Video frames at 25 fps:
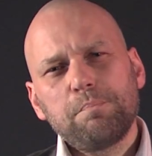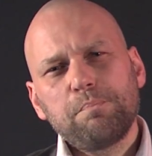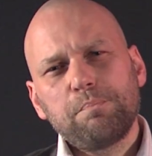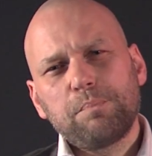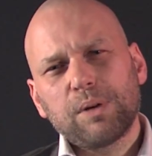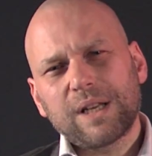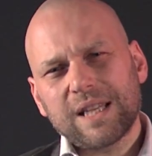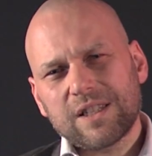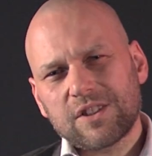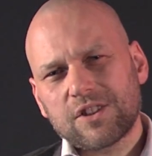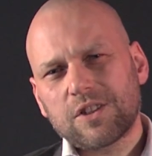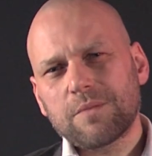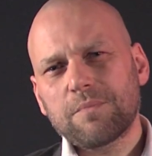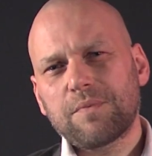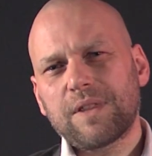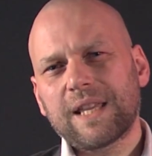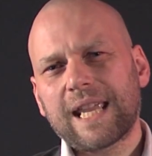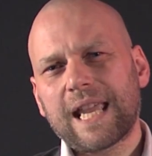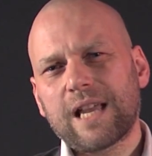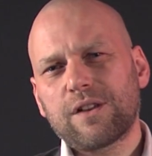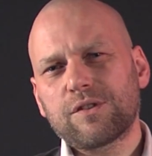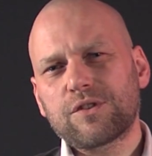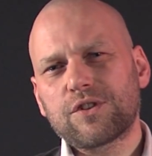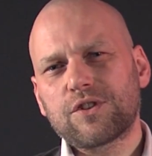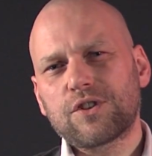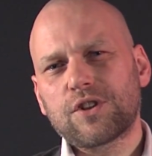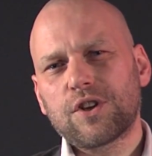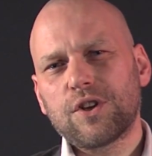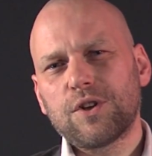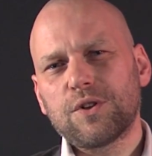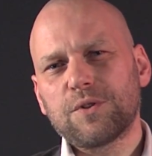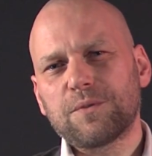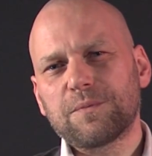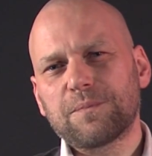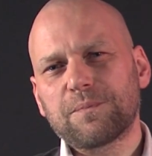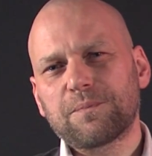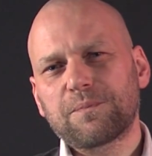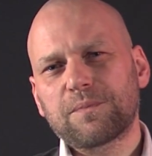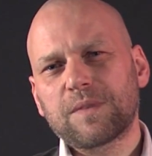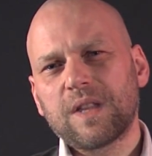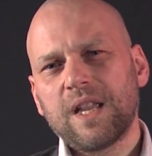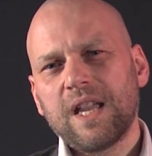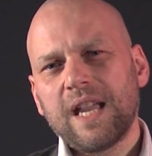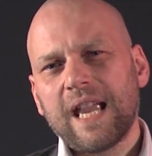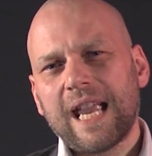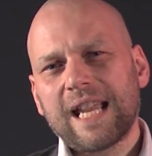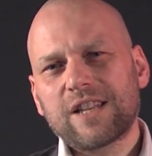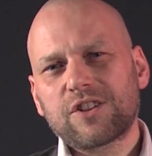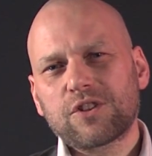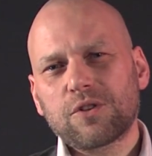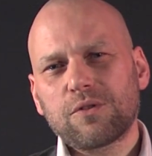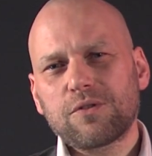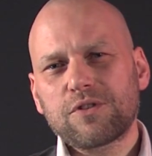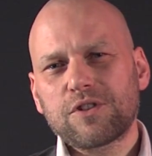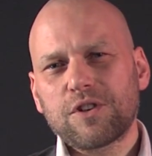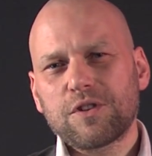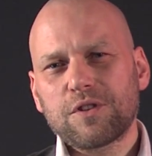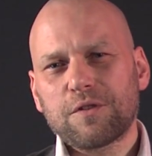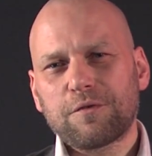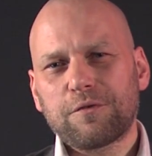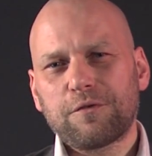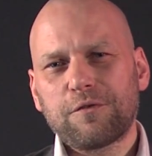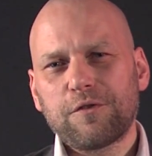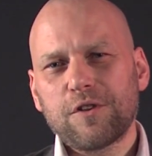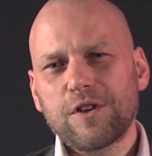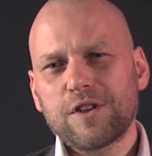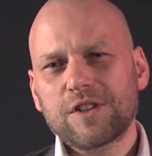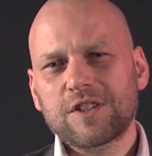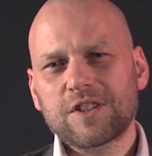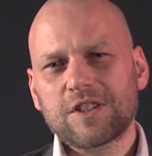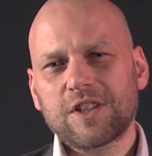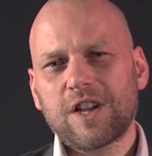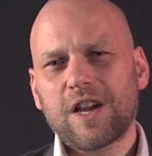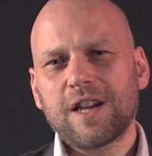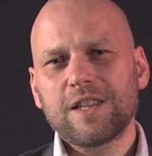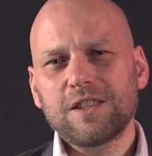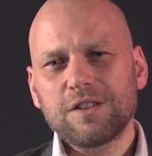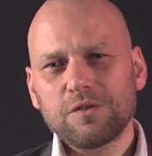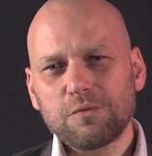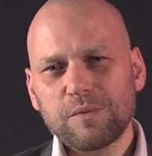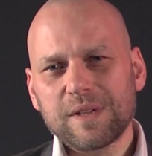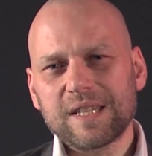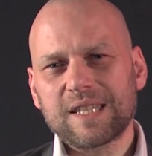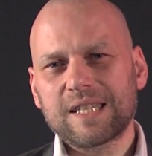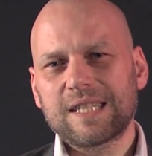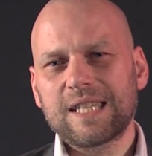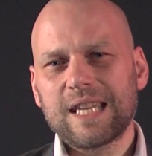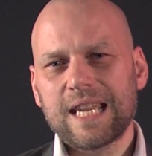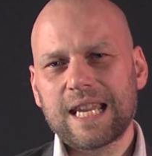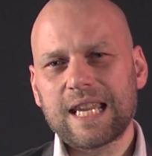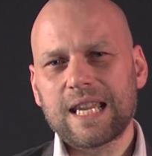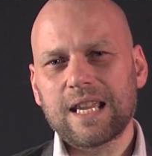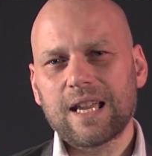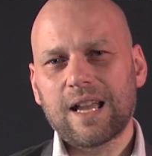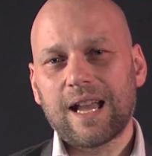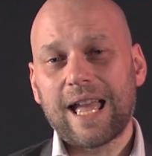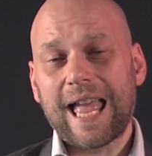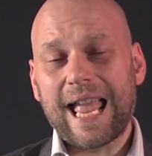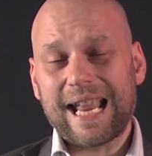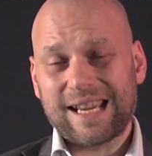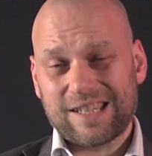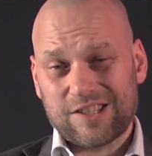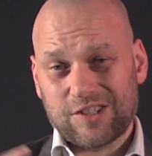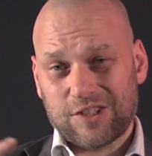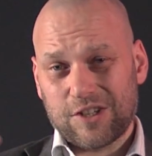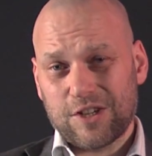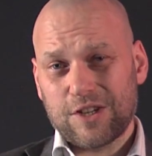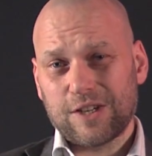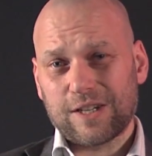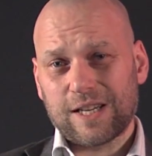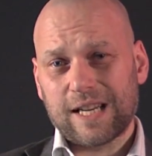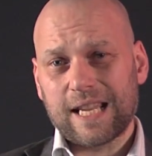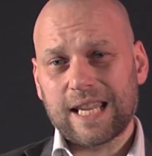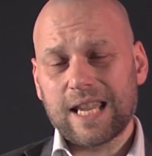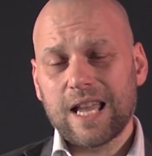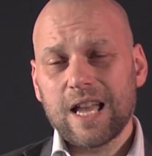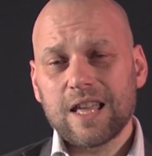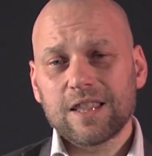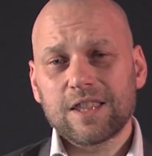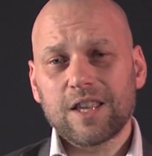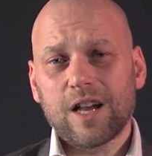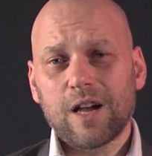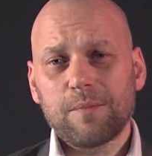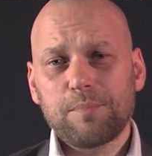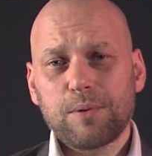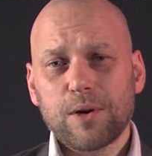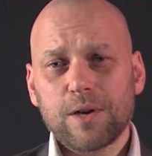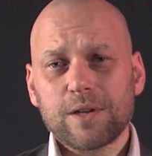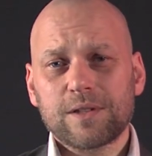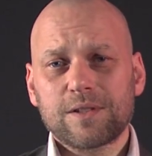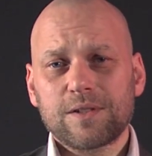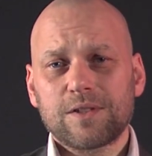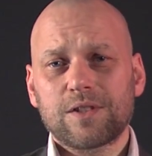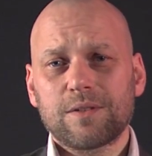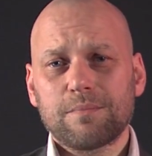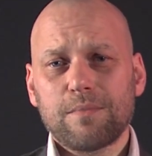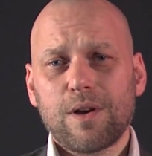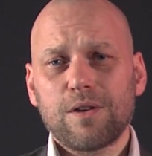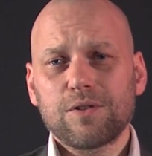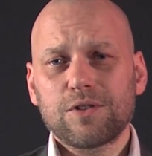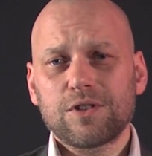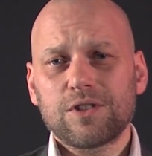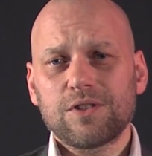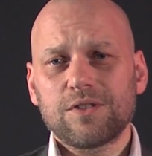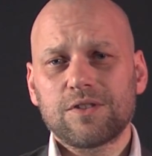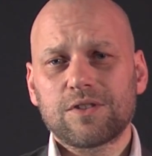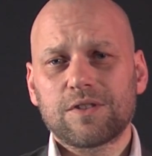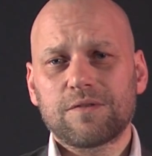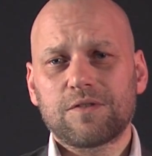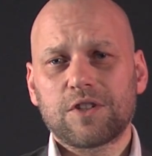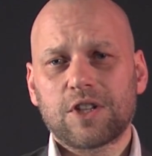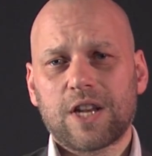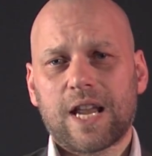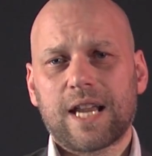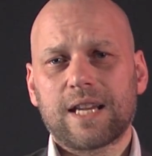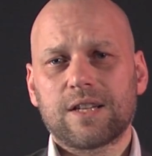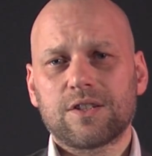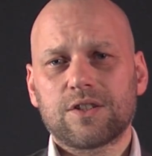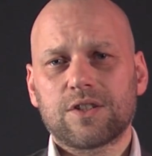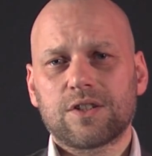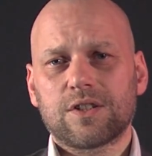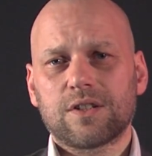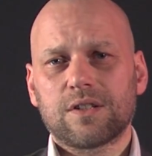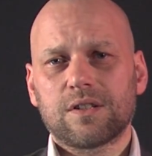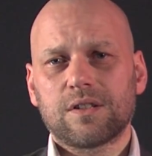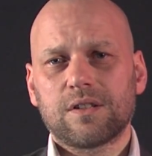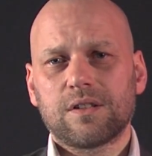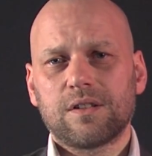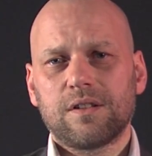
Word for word: But it's something else too. It's also the first sign that we see externally that a person's emotions have changed.